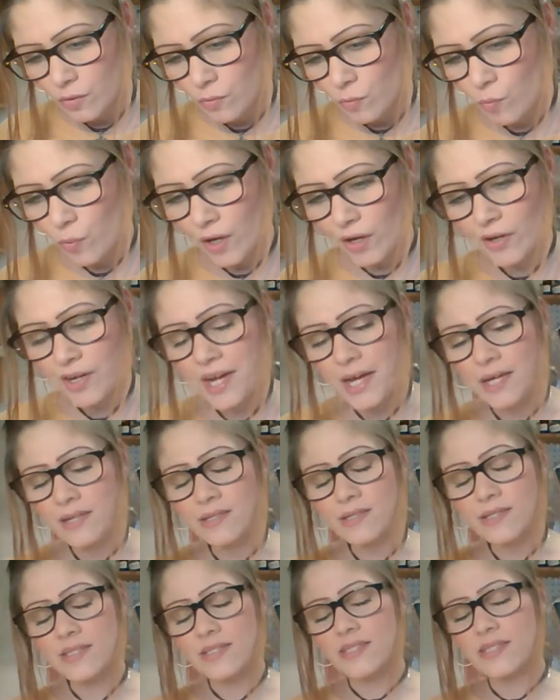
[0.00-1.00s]
wearing
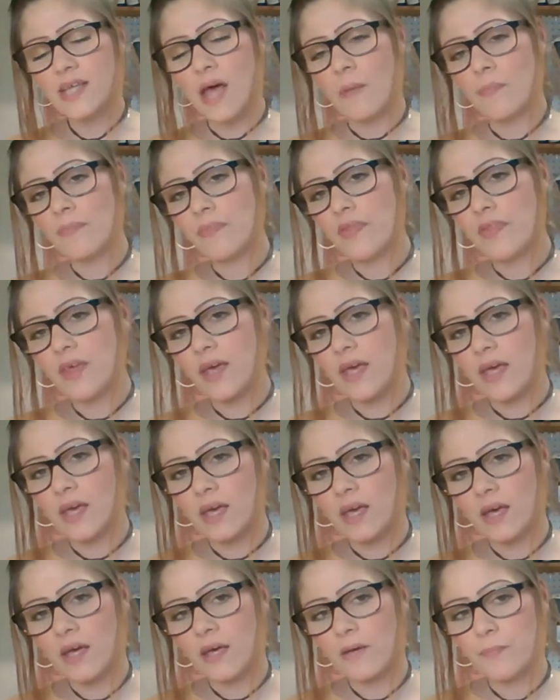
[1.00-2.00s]

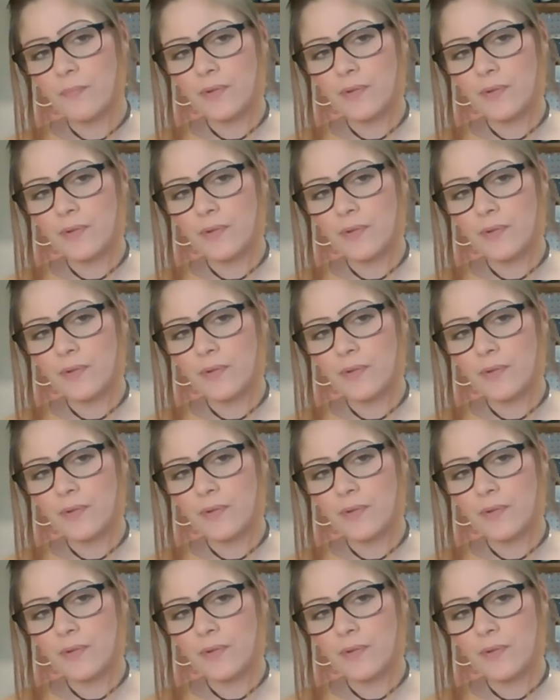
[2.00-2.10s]
something